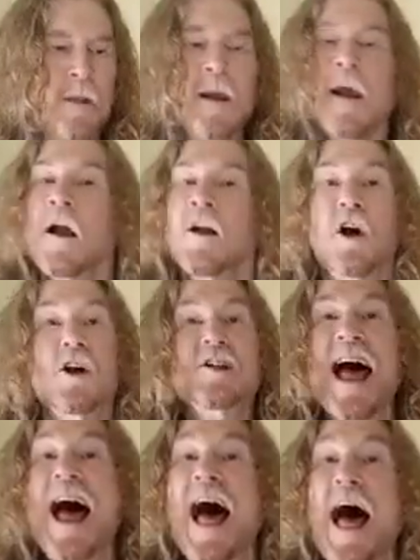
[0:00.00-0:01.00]
'cause
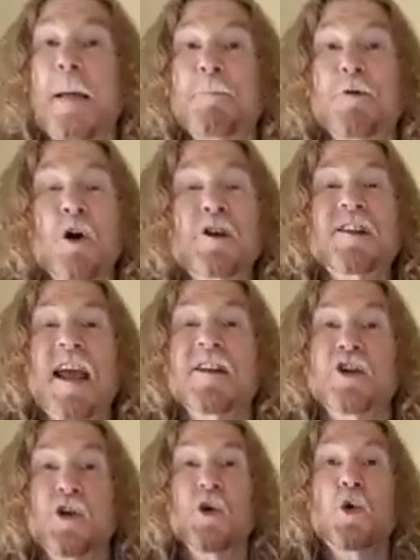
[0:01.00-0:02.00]
I'll protect
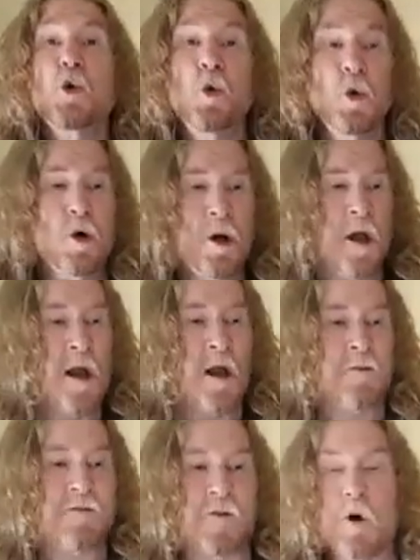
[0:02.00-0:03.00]
you
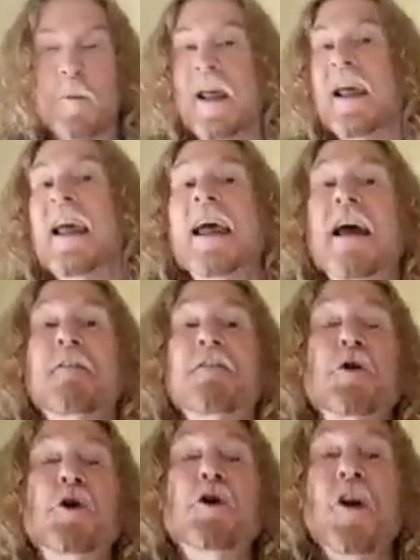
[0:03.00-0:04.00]
from
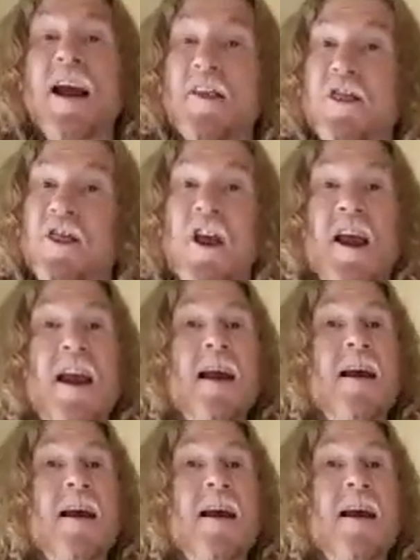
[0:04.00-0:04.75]
everything.